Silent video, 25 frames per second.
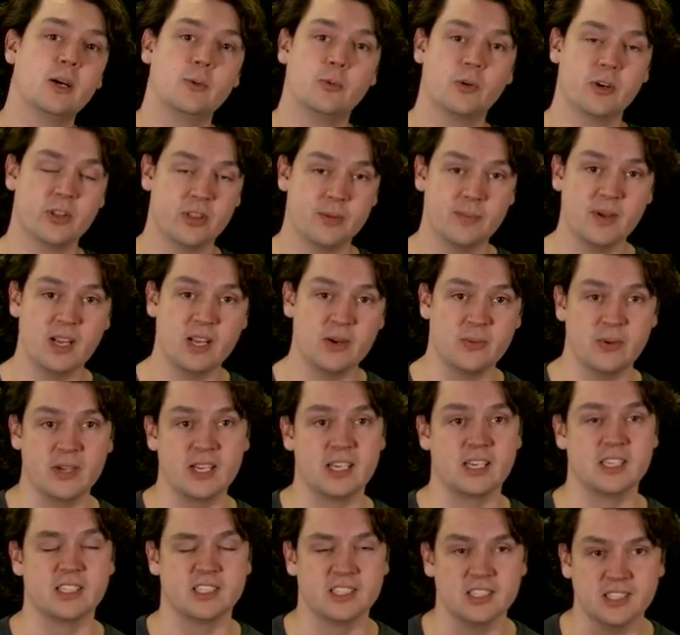what are the main
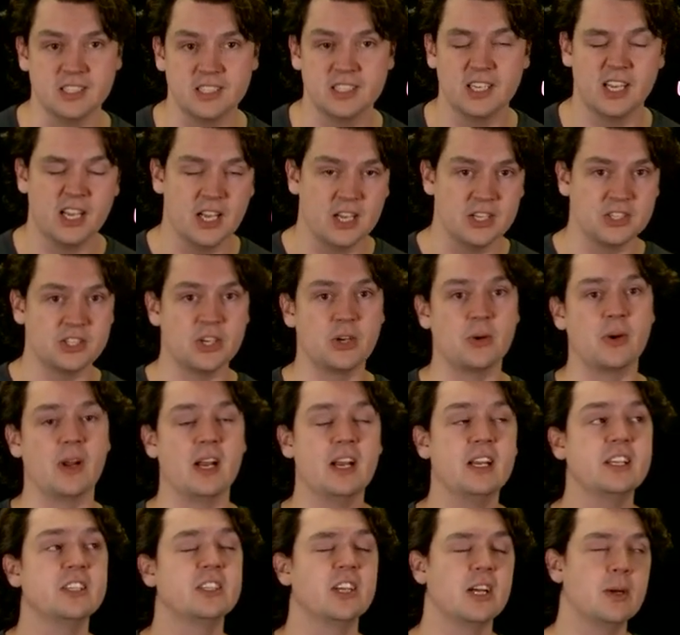weaknesses? So
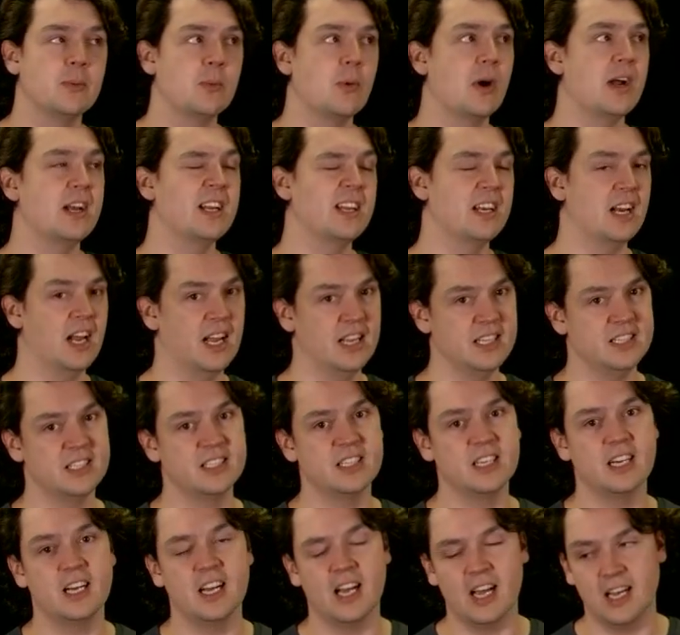Anytime Weighted
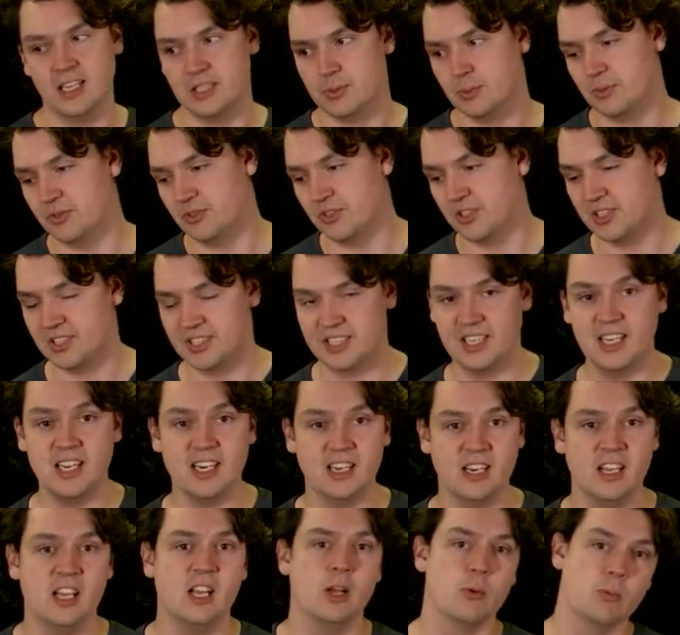Astar, as we've just seen,
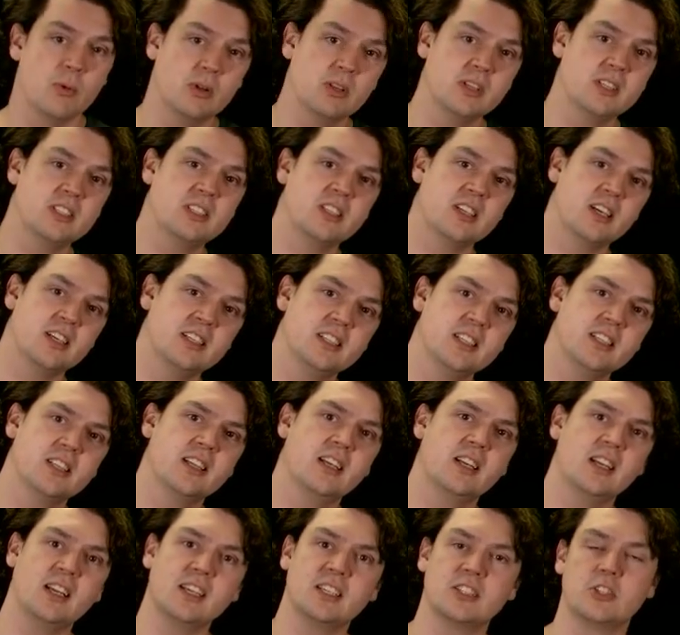well, it's the idea
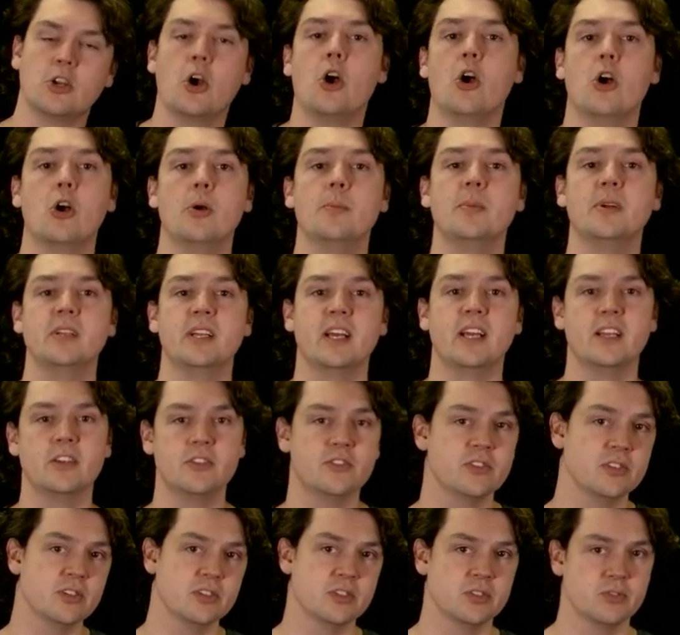that like
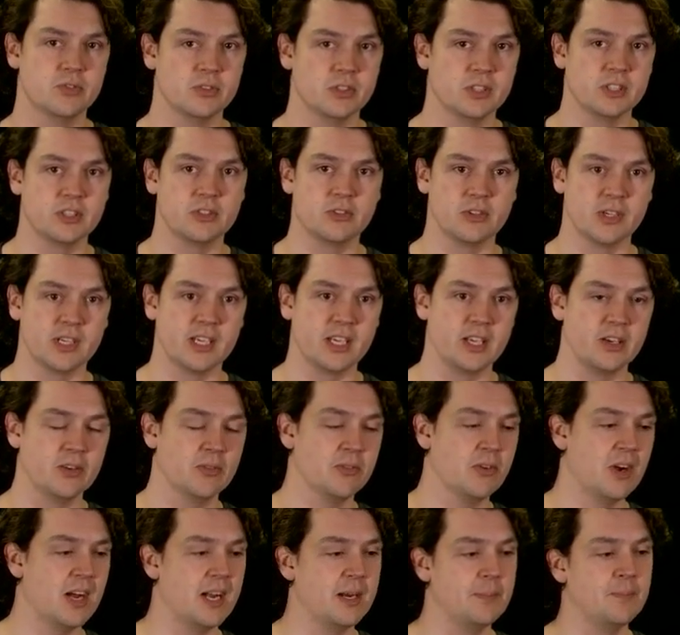termination is really tricky,
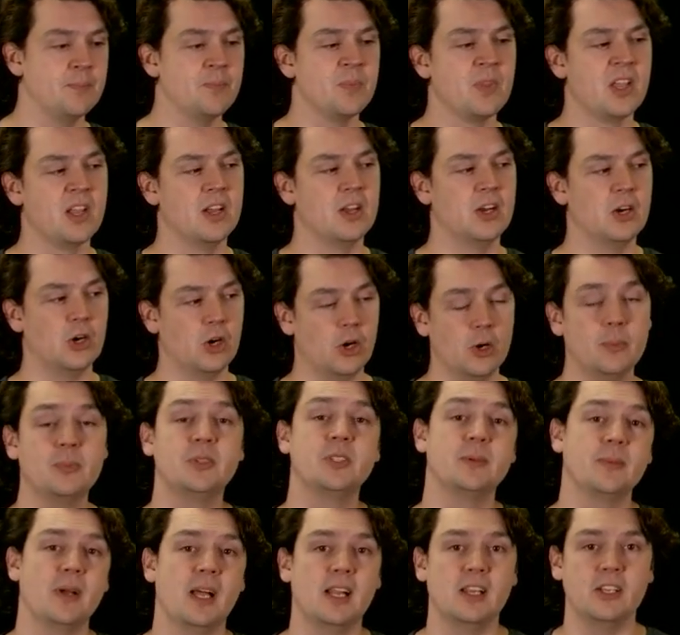right?
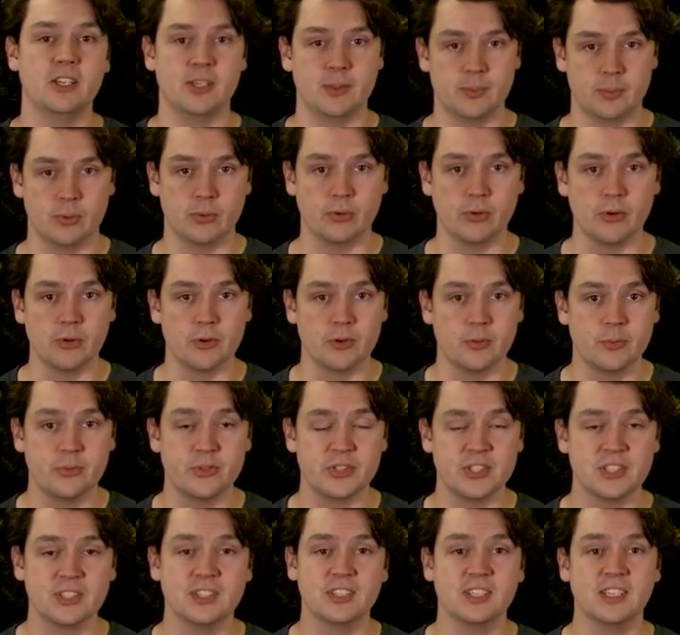Optimality
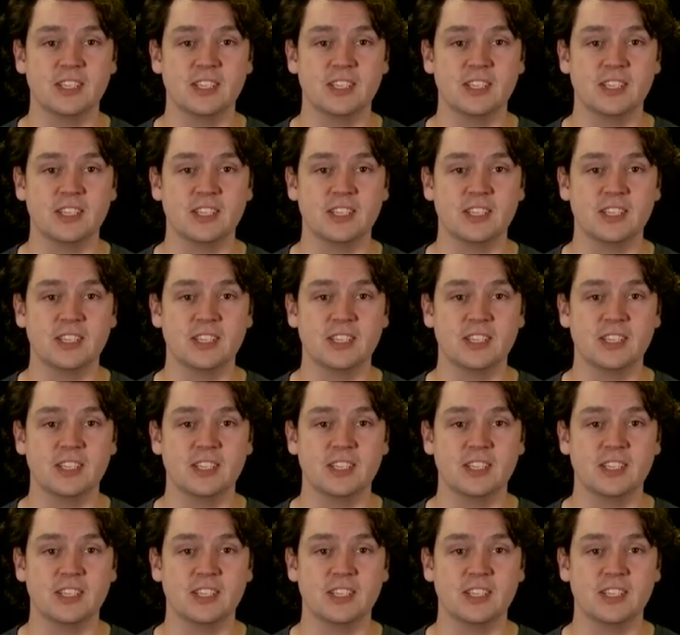proofs